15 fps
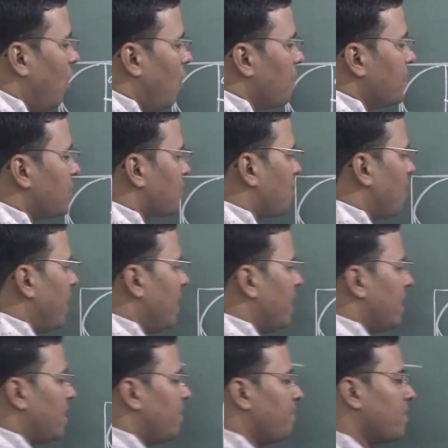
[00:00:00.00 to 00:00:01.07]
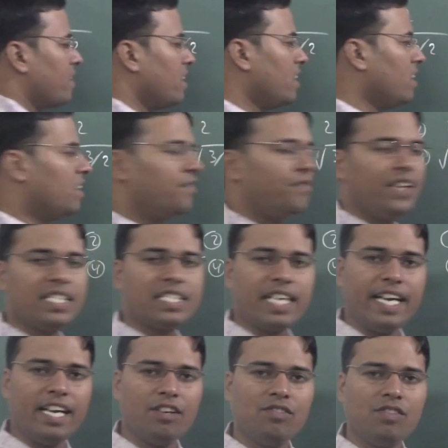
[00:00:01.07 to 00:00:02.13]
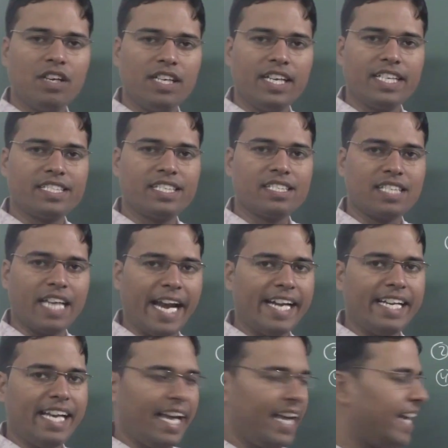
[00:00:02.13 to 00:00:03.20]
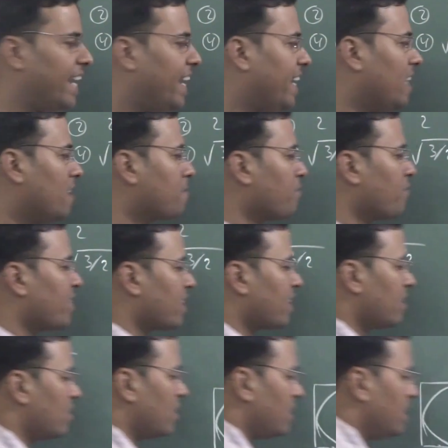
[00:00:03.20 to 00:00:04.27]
of a square which have its side A, the